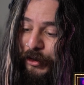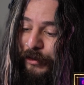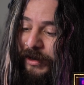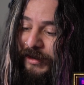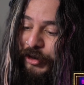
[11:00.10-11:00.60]
sure
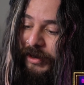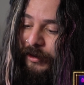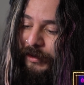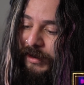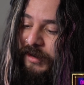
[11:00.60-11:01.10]
you guys check
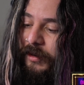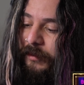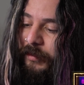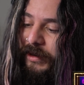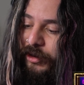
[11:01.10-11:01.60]
out that
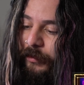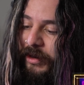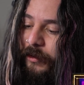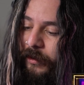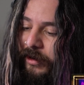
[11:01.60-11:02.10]
song by The
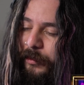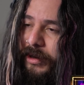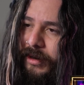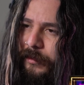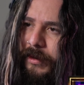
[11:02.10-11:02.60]
Red Chord. I'll
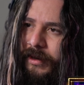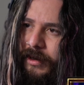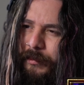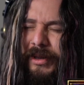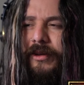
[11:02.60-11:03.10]
put it in
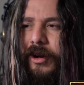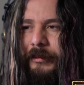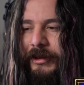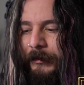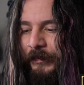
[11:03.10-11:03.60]
my pinned
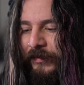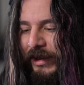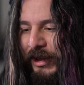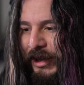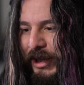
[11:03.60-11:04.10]
comment
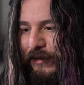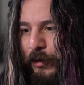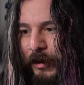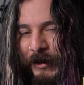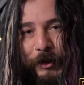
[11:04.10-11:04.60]
if
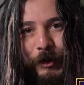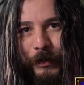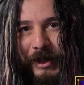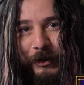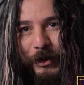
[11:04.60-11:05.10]
you want to
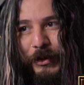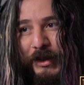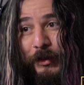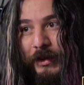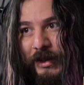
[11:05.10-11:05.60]
make a
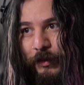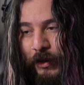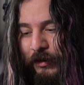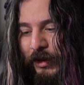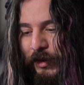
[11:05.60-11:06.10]
request to me as
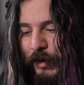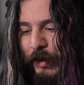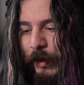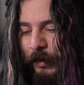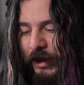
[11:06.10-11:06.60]
well, you can do
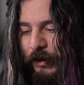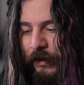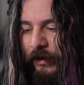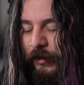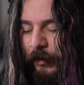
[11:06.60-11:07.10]
so on
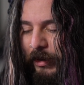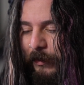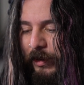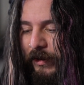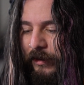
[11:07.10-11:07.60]
Patreon or
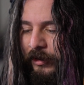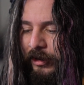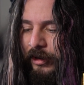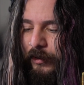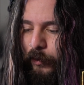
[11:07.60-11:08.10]
PayPal.
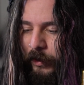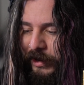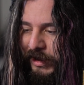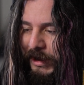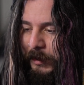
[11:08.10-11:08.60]
One
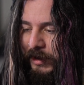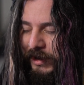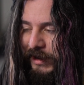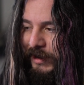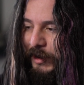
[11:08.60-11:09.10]
is,
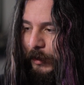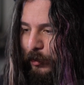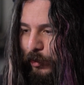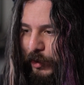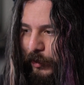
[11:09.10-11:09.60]
is a
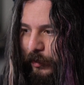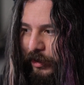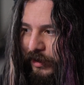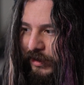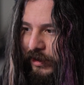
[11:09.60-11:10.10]
subscription with
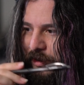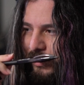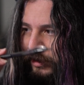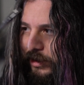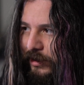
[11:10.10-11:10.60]
perks, the
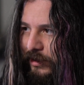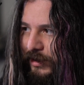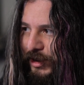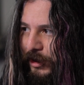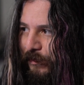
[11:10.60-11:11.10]
other
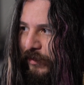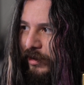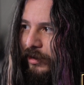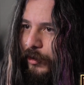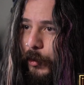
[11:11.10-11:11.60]
is
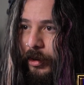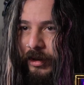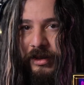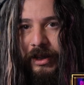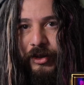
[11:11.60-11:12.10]
no
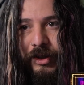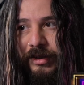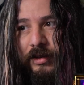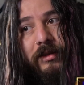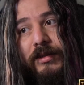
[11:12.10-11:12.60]
perks and
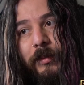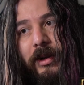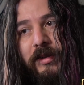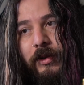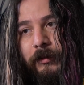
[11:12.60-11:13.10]
just
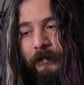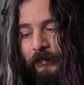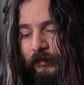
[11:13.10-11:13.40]
submit a song.